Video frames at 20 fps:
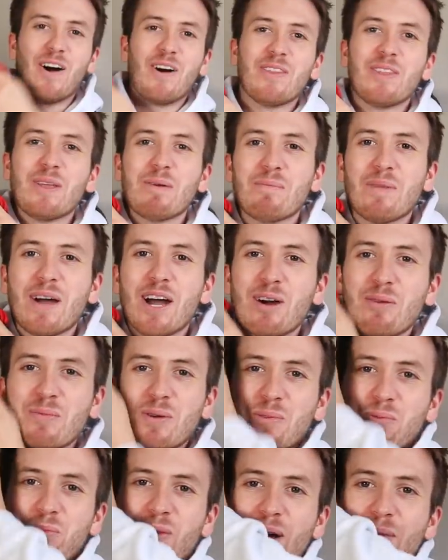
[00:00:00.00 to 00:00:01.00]
on the
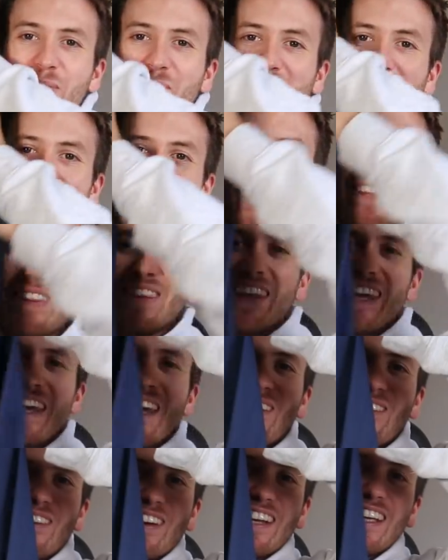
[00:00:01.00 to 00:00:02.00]
Melbourne website.
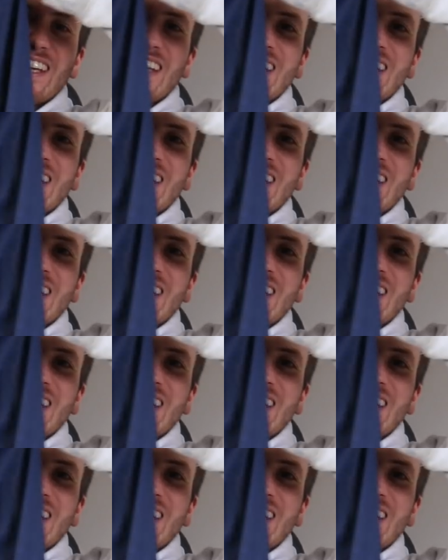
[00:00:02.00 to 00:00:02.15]
There it